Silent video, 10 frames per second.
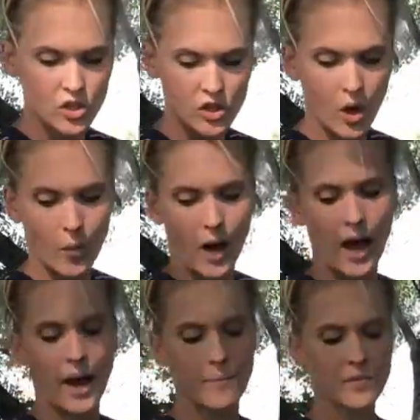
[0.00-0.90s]
So
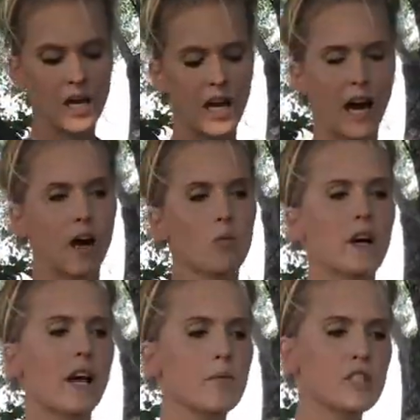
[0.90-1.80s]
um,
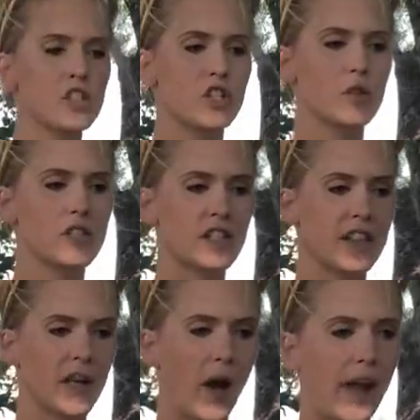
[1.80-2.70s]
what I would do is
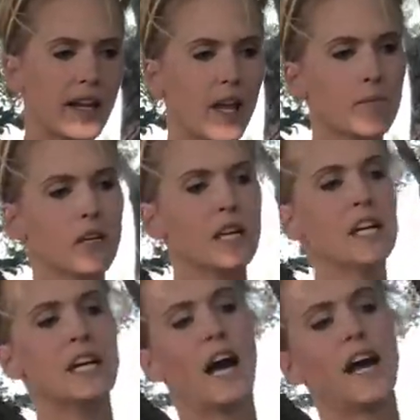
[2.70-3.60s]
that I came,
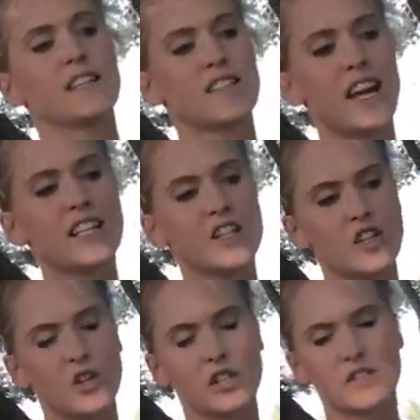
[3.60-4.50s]
I decided
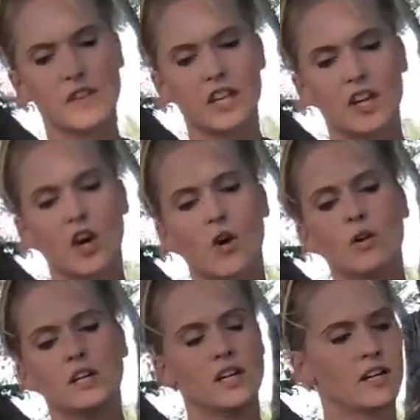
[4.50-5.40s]
to do this
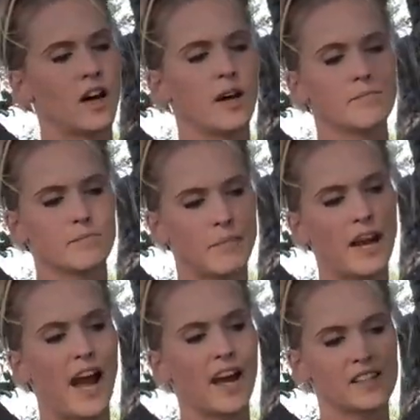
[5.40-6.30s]
video um,
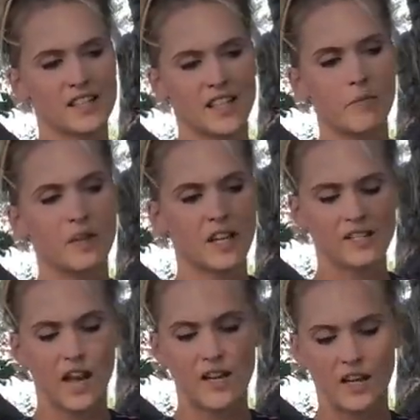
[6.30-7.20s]
by accident
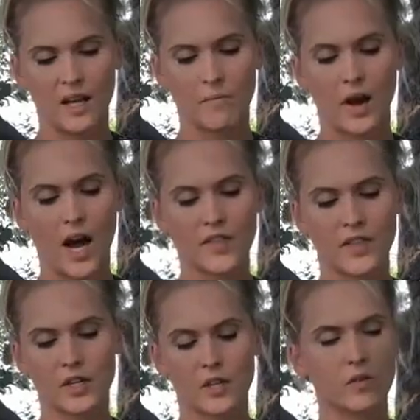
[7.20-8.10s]
because I had bought
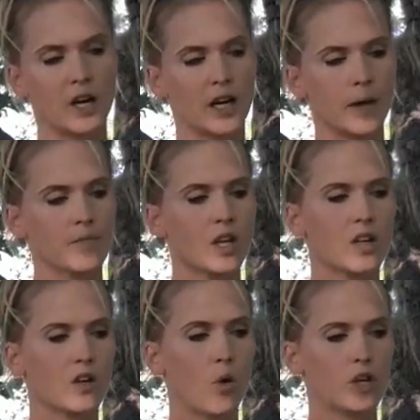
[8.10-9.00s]
the um,
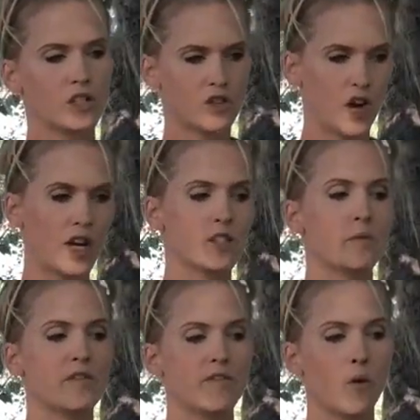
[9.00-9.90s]
Cornish
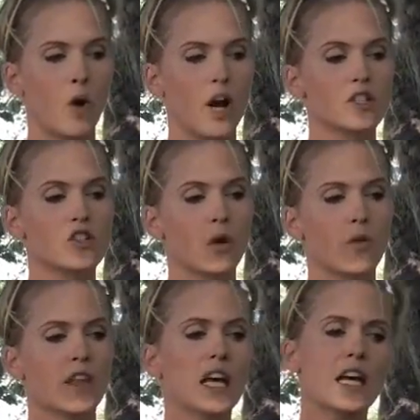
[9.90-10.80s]
Cross before.
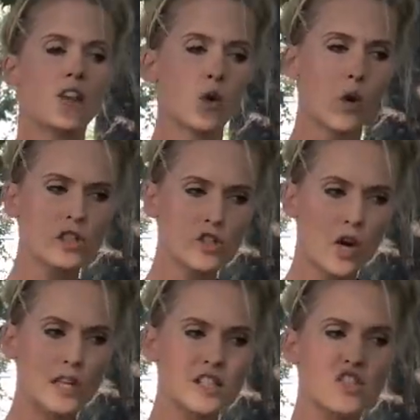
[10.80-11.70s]
So the Cornish
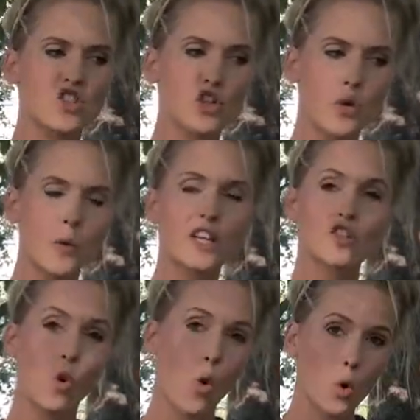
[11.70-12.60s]
Cross is two
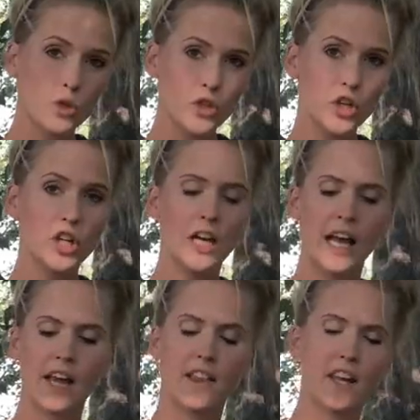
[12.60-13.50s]
weeks older
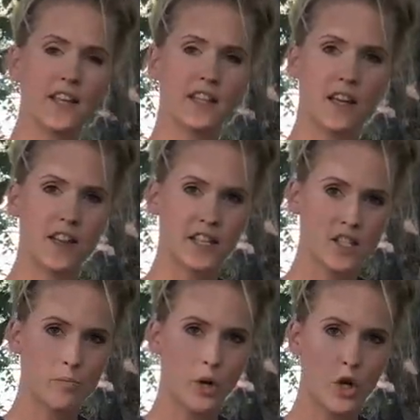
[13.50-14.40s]
than
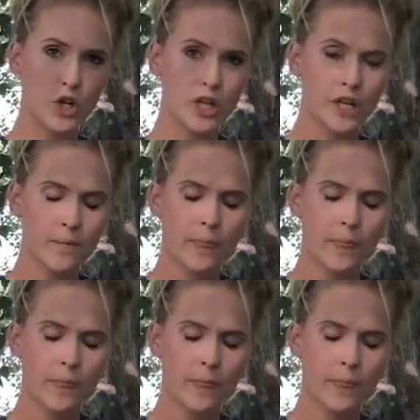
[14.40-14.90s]
this bird,